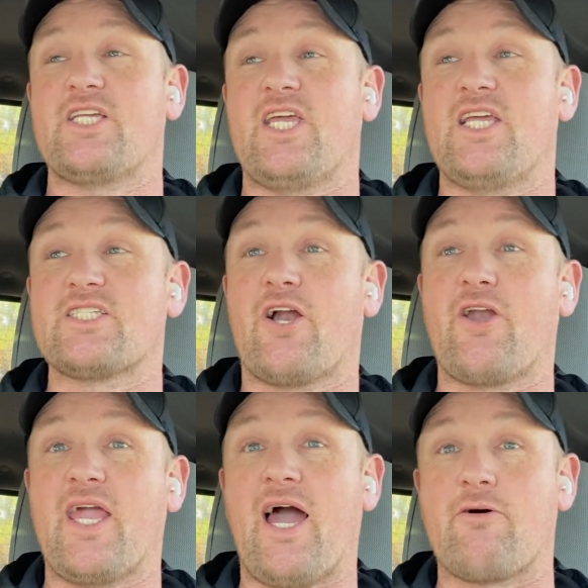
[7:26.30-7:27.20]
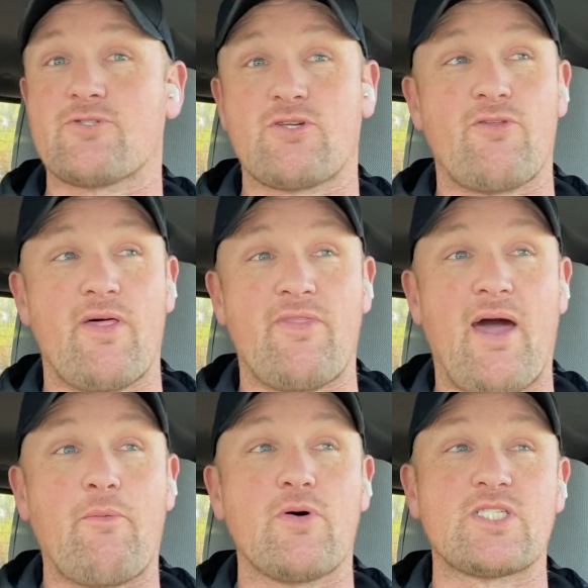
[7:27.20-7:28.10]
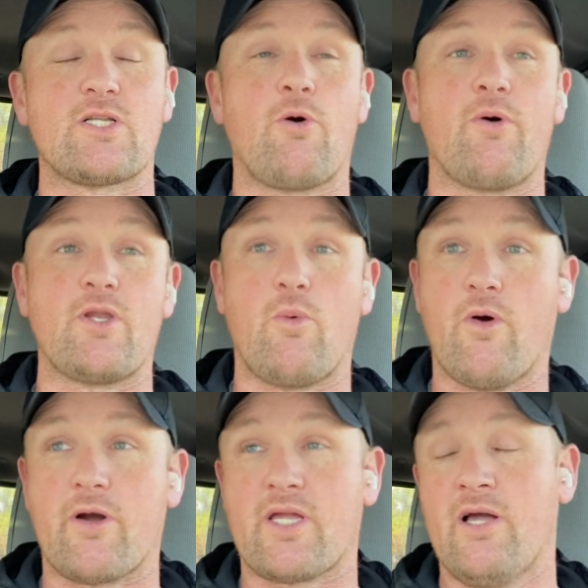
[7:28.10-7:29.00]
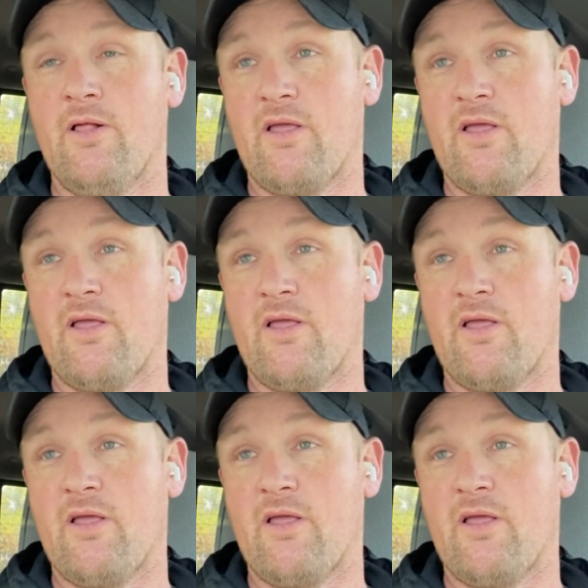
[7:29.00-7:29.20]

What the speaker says: He's already out. So that wasn't going to work.